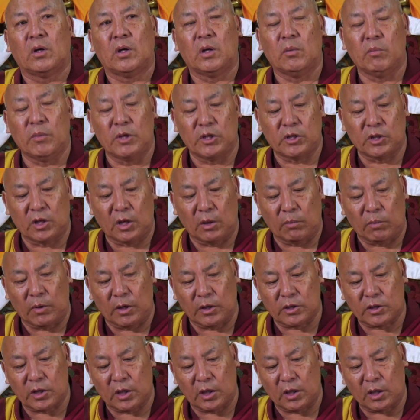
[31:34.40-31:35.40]

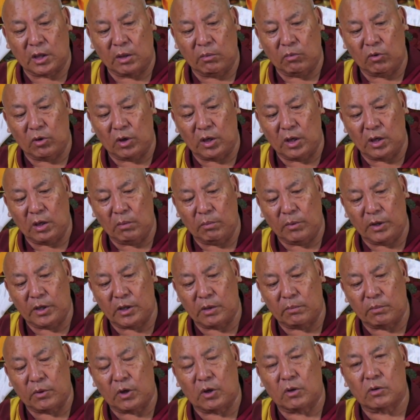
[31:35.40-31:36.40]
immeasurables, I'll give you a little bit
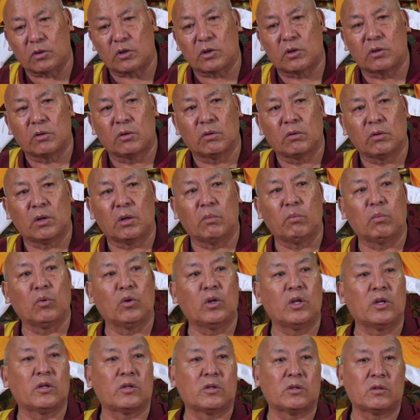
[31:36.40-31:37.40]
about the
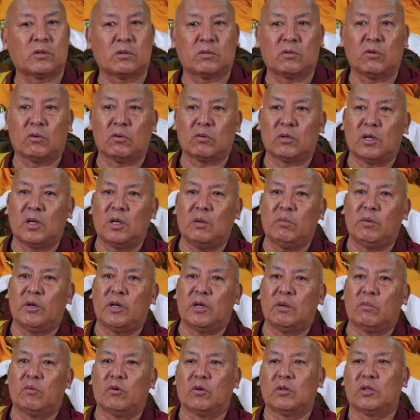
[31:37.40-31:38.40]
Buddhist talk, a little
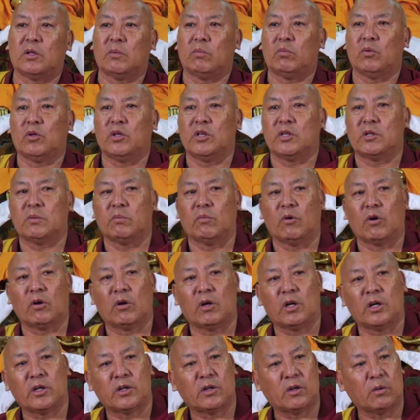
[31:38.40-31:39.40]
bit about the Buddhist
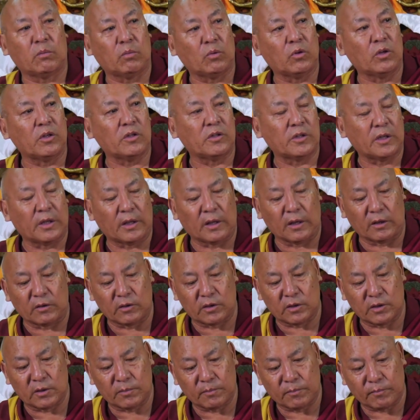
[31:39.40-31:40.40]
morality, Buddhist
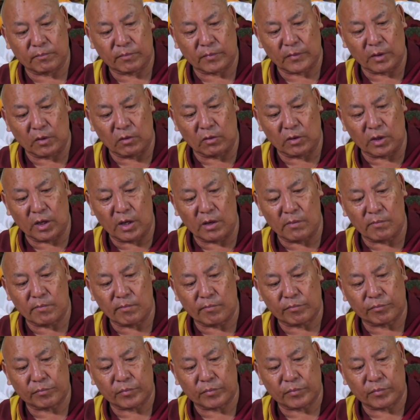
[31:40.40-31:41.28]
ethics. Okay?